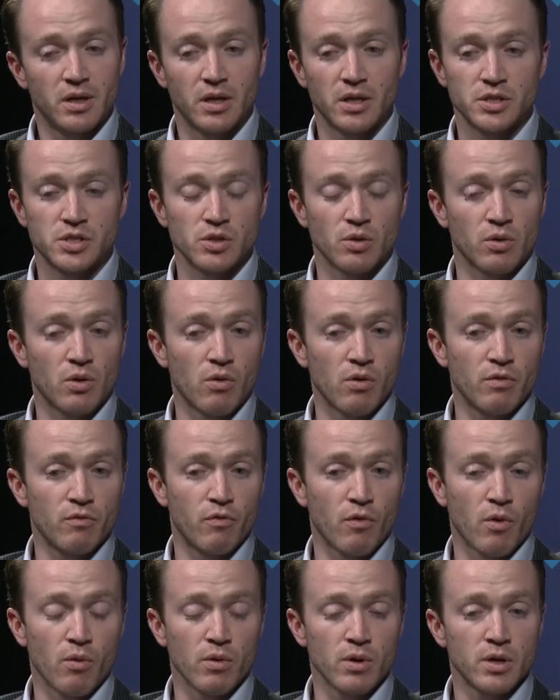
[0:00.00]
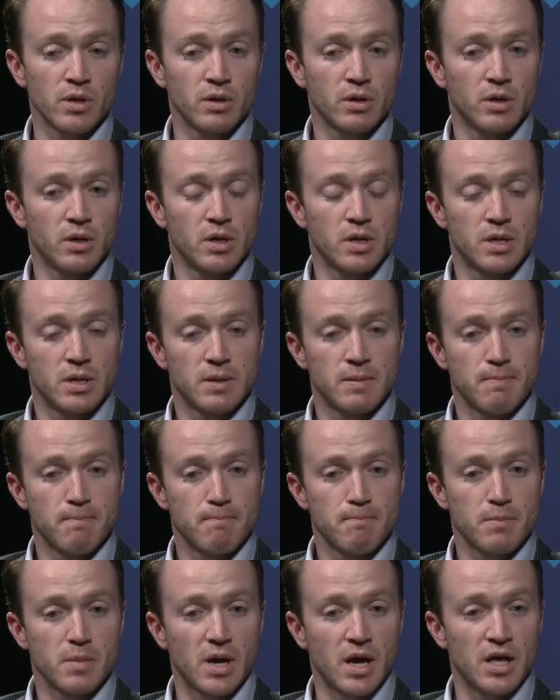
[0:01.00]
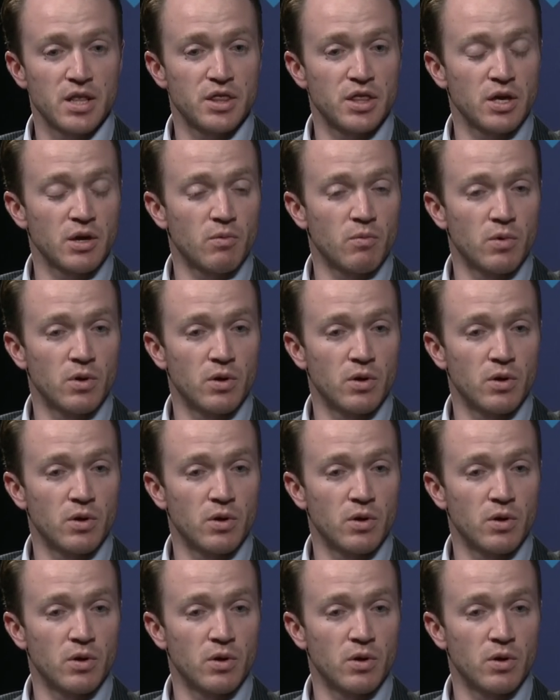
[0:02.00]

And so going forward, I think